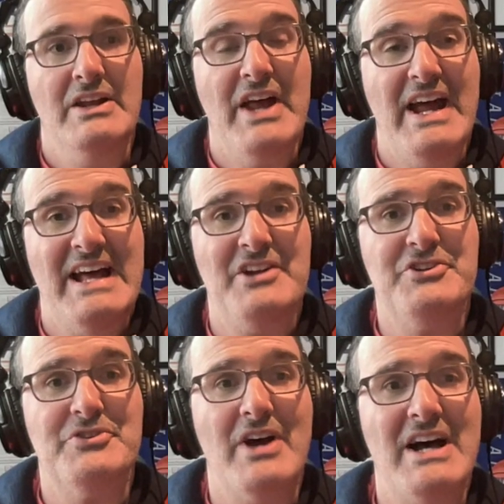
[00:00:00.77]
Diana
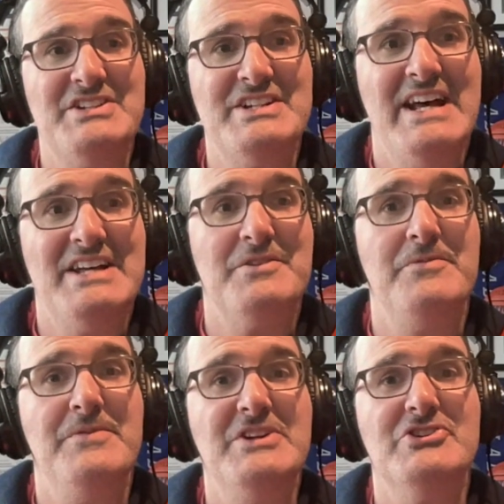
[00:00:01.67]
Taurasi has
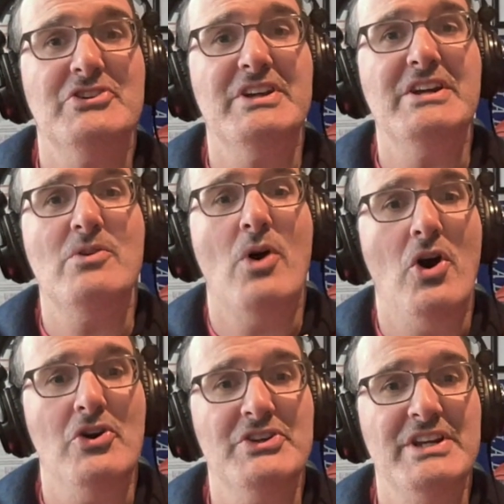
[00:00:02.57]
officially
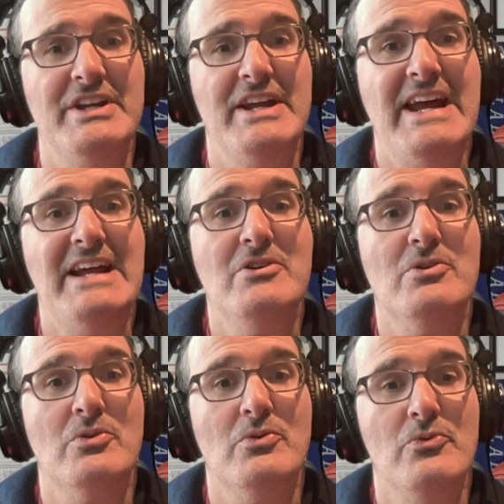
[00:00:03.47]
called it a
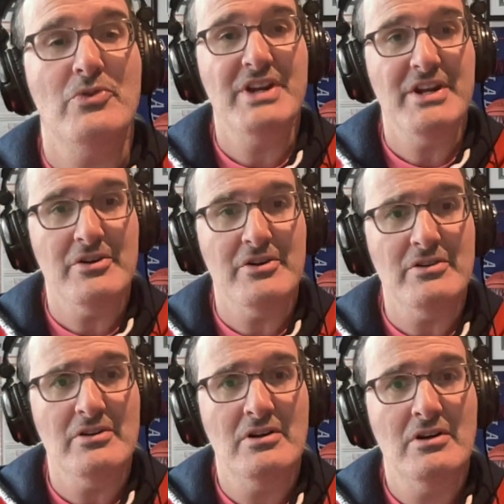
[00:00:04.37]

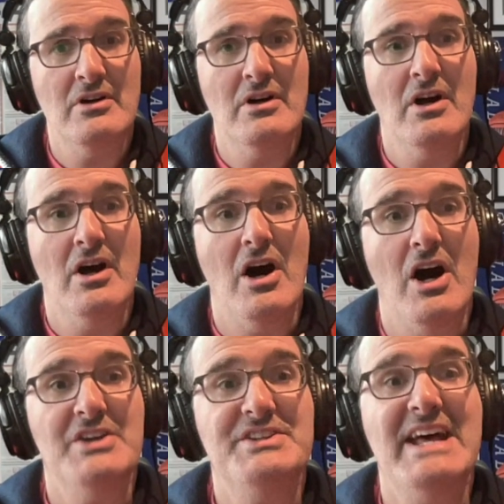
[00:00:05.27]
career.
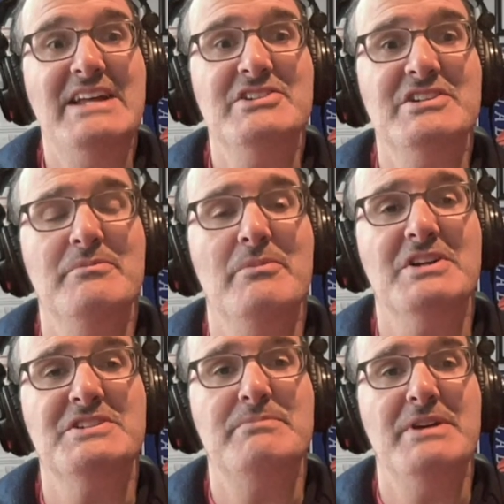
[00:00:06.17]
Attention
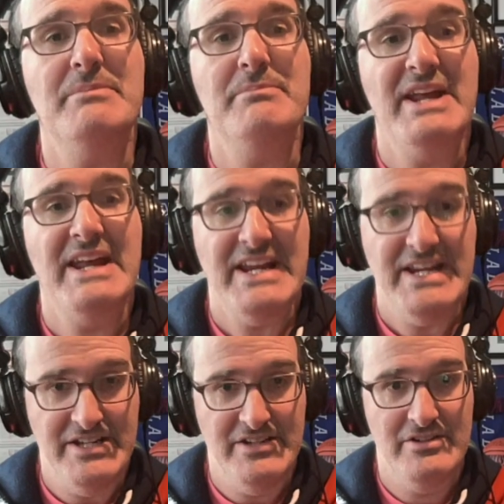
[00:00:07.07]
must be
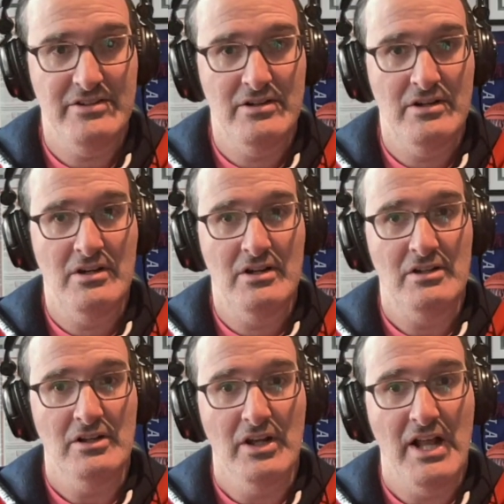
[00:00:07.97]
paid.
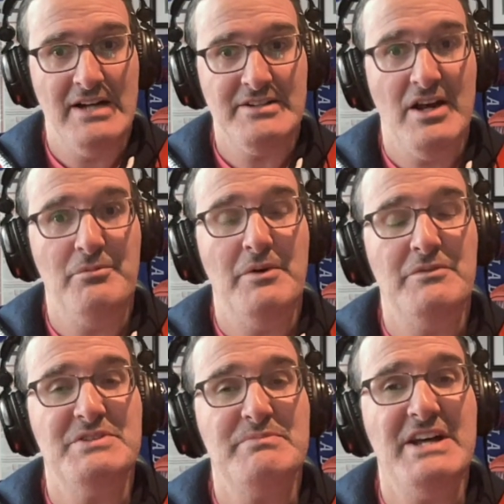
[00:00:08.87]
Locked on
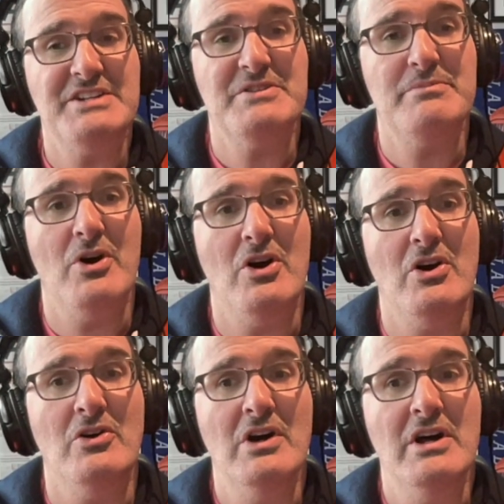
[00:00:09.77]
Women's
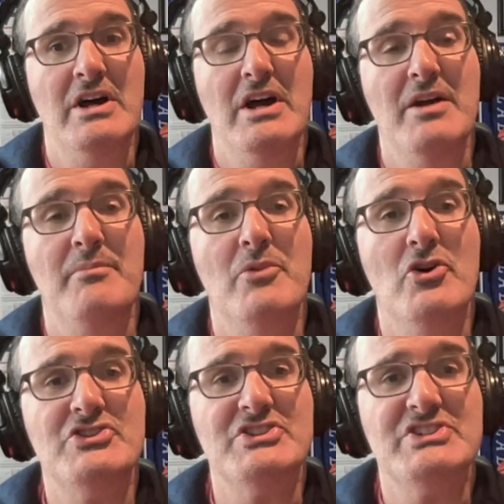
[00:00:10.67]
Basketball
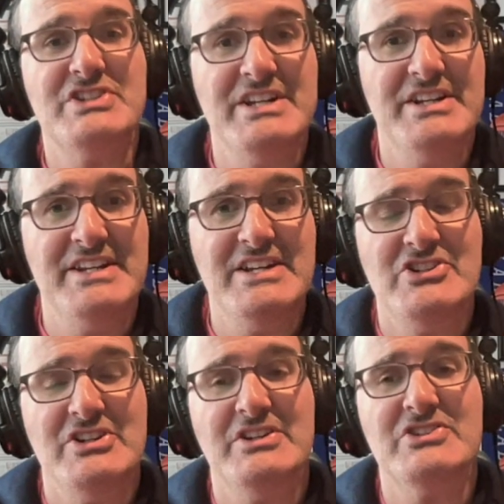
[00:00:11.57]
Emergency
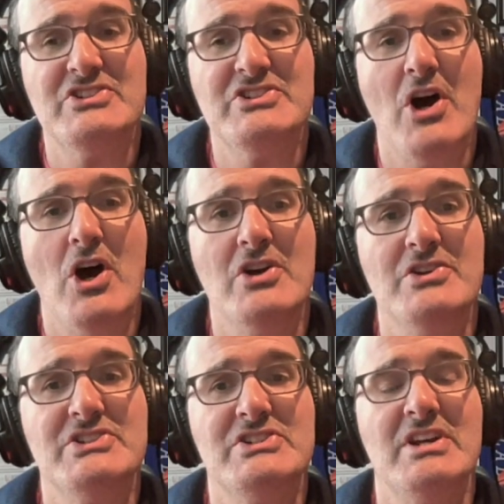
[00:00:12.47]
Edition
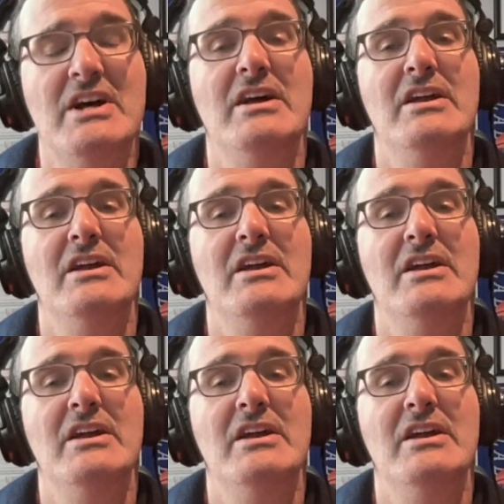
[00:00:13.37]
starts